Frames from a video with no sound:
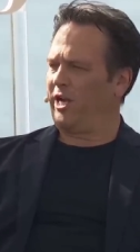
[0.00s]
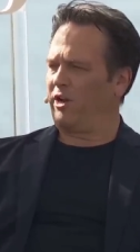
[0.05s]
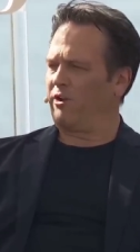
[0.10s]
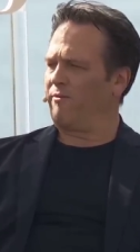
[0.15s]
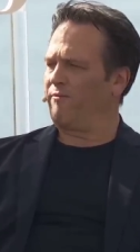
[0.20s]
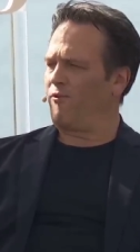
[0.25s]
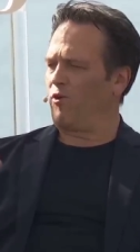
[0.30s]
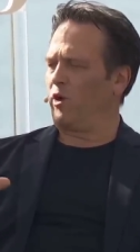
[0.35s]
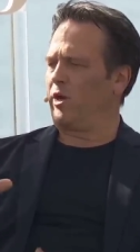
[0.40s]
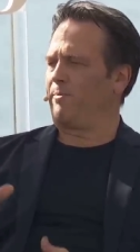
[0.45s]

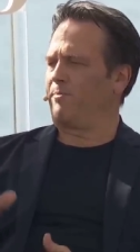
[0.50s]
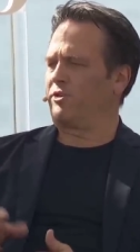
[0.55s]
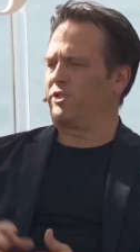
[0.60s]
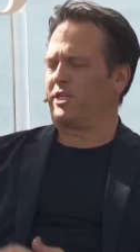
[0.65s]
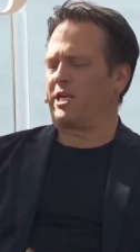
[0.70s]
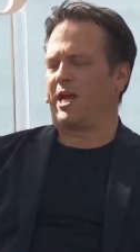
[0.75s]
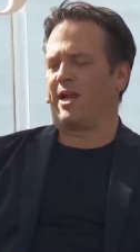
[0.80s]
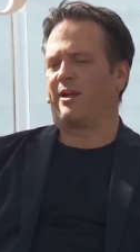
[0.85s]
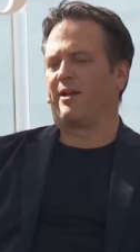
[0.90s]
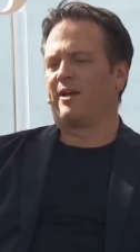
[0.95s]
140
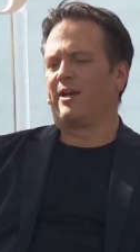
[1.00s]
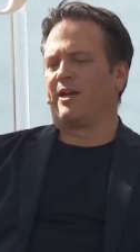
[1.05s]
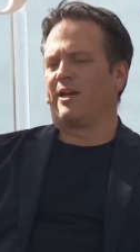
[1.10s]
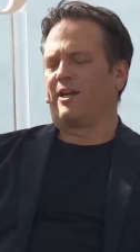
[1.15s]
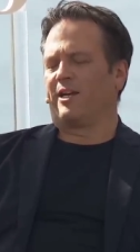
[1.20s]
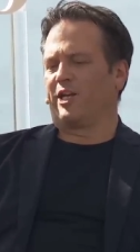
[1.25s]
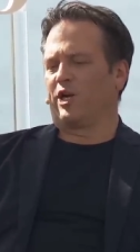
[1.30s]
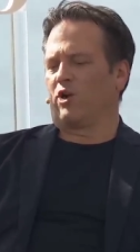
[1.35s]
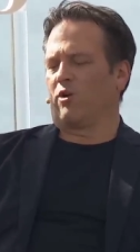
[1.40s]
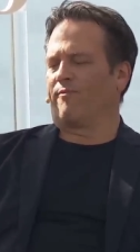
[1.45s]
percent
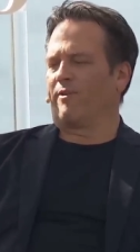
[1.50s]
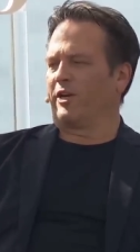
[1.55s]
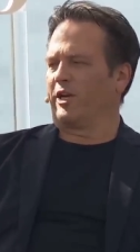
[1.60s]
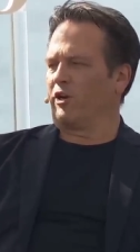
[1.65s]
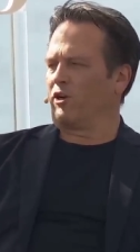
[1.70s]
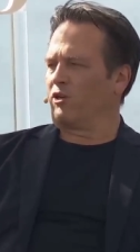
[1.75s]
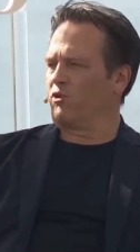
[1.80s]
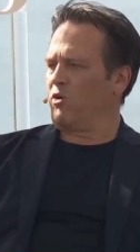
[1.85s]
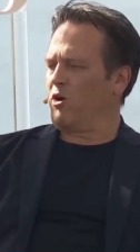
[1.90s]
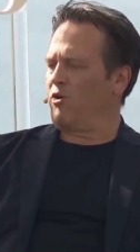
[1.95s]

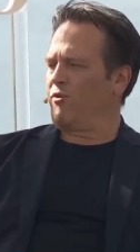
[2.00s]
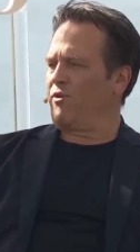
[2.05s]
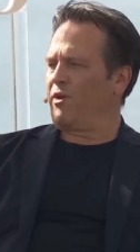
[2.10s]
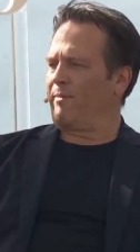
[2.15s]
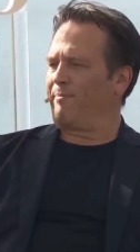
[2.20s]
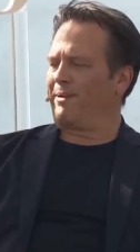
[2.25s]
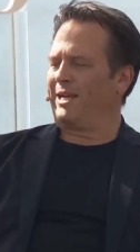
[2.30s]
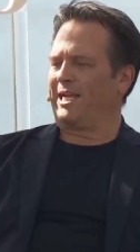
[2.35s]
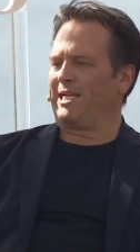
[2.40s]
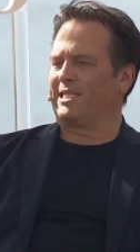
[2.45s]
year-over-year growth
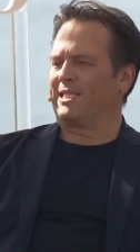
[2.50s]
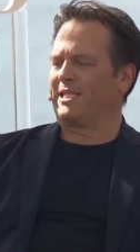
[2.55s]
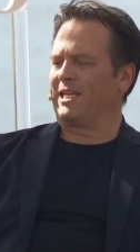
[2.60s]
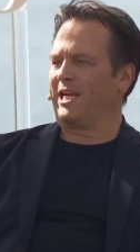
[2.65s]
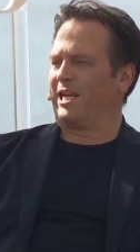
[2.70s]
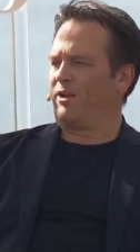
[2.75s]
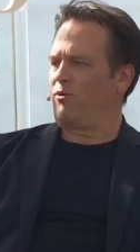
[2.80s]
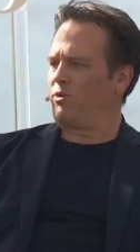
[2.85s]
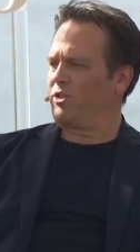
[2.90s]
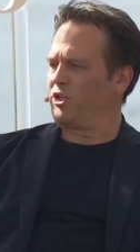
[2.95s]
on
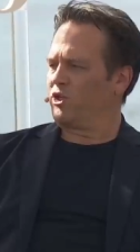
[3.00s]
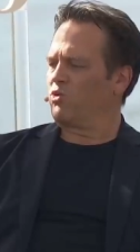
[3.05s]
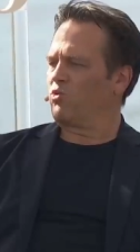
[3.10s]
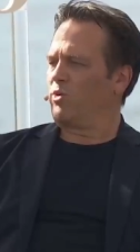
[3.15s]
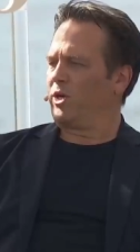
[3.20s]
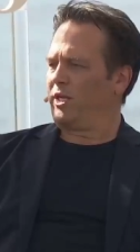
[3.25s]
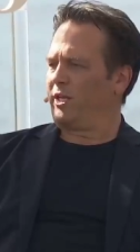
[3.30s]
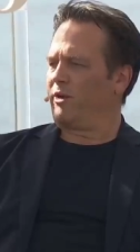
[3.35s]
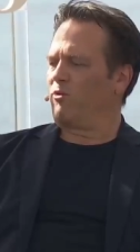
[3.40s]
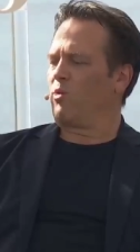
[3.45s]
PC, which is
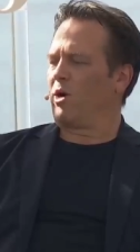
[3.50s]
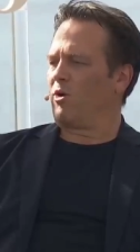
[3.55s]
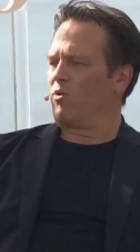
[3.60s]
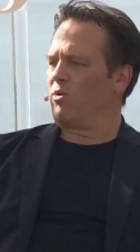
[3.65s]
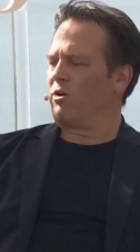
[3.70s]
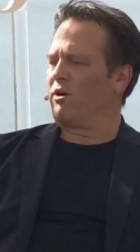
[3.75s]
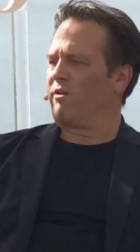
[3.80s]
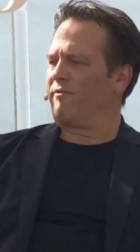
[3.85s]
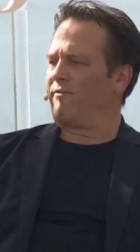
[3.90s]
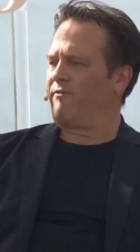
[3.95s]
really where
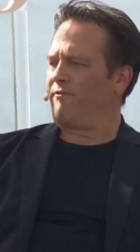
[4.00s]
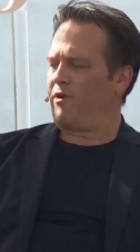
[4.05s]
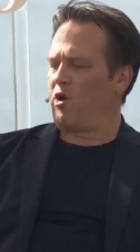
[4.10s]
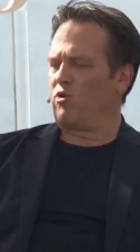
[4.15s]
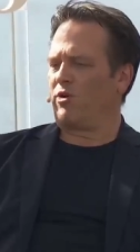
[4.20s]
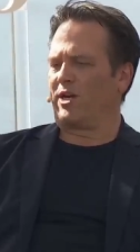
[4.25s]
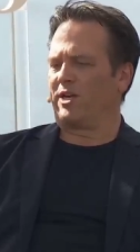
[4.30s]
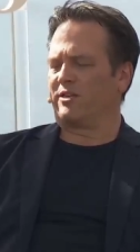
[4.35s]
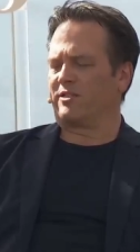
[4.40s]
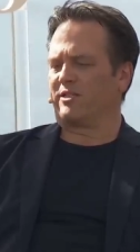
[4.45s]
we're
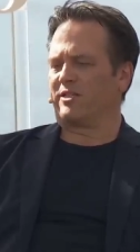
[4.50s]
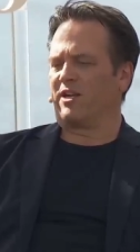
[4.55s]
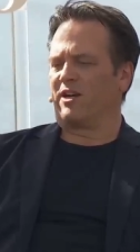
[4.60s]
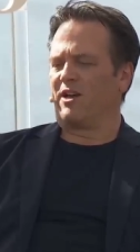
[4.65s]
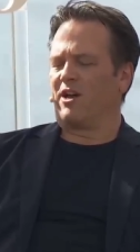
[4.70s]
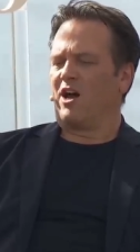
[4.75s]
focused.